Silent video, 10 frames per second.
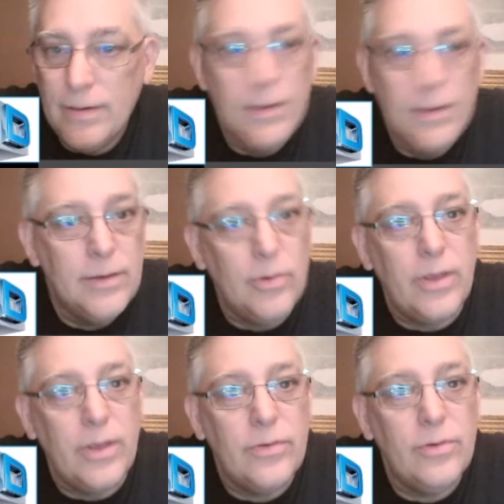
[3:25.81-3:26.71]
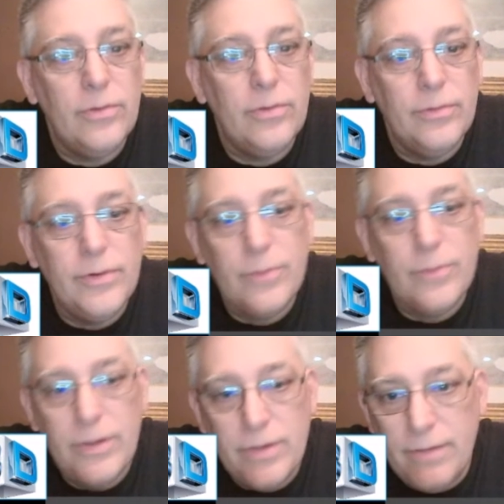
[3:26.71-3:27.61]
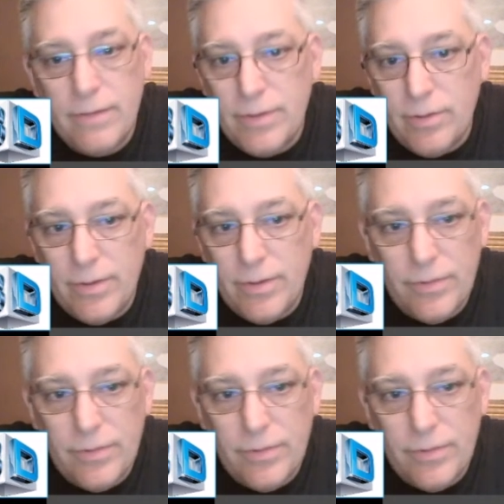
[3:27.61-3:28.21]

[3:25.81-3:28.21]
Okay, so the reason why I took everything away is I want